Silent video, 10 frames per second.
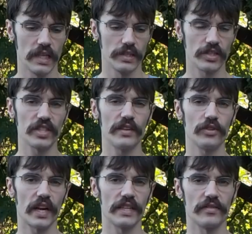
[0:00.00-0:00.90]
Just to give you
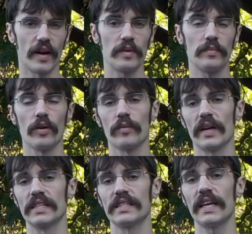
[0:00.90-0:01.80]
an idea of how many Pokemon
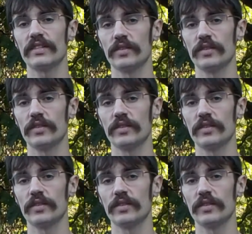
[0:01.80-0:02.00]
it takes